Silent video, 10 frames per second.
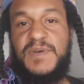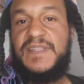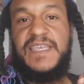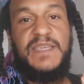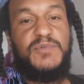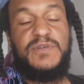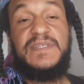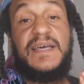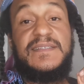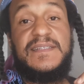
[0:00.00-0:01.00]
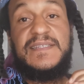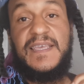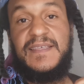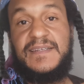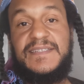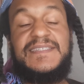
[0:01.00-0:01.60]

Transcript: But in the Hebrew, it doesn't say that.